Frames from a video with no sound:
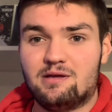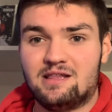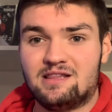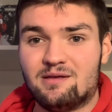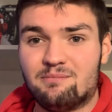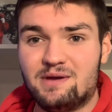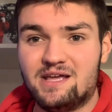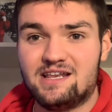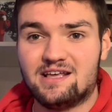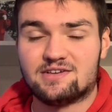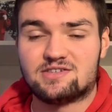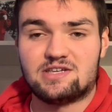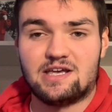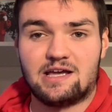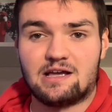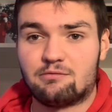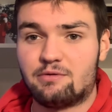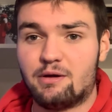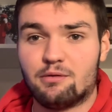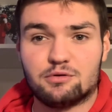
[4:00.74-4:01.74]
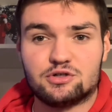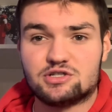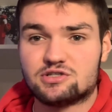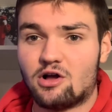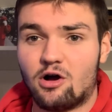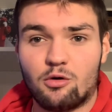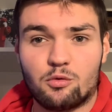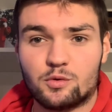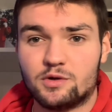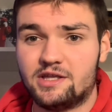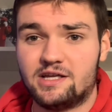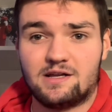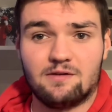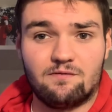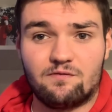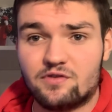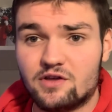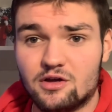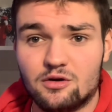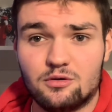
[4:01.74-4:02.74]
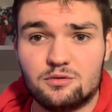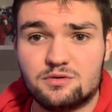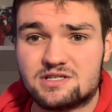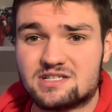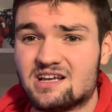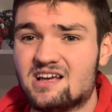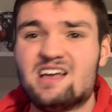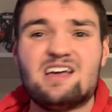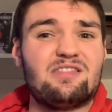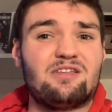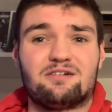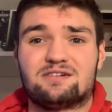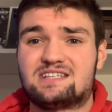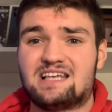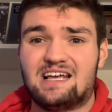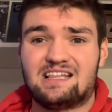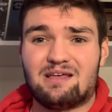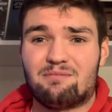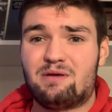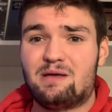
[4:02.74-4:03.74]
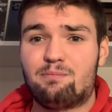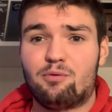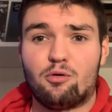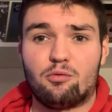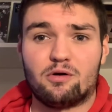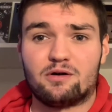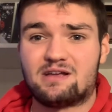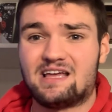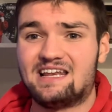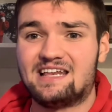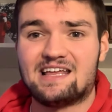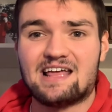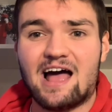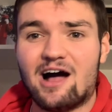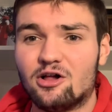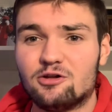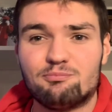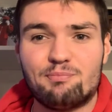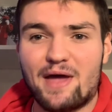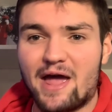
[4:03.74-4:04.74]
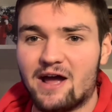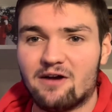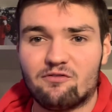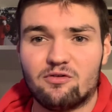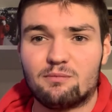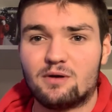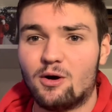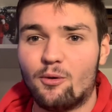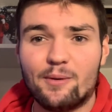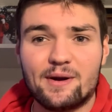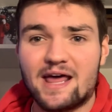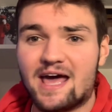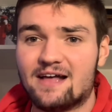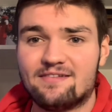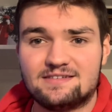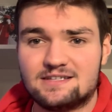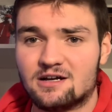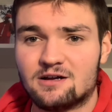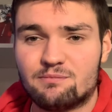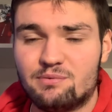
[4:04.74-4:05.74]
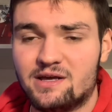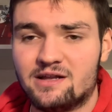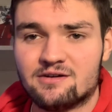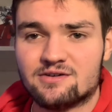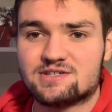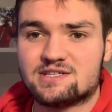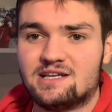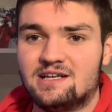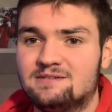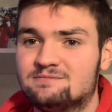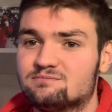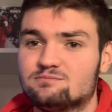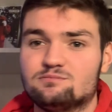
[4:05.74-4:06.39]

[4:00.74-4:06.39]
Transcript: the media saying we were just all really confused. They're saying that people were getting held back from going at Doug Pederson.